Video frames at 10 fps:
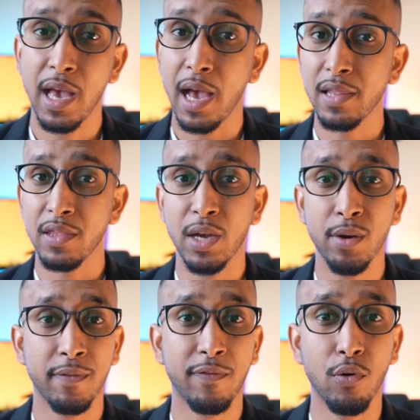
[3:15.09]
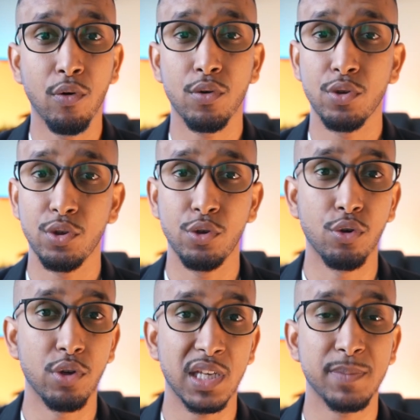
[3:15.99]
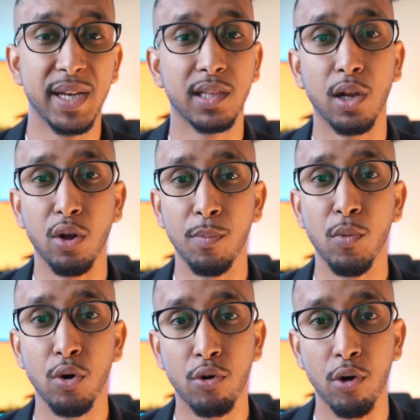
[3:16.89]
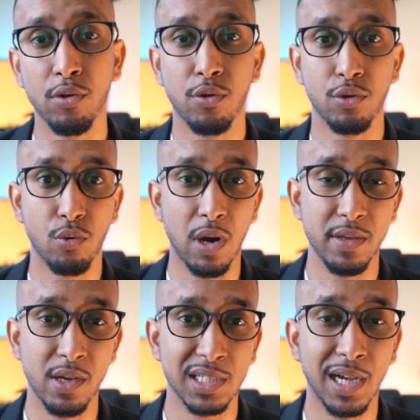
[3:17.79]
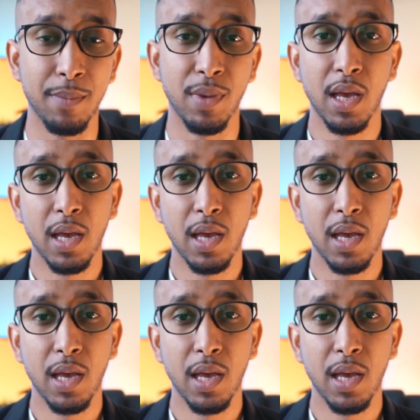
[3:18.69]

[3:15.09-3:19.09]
And therefore, you could expect a lot more growth throughout your time.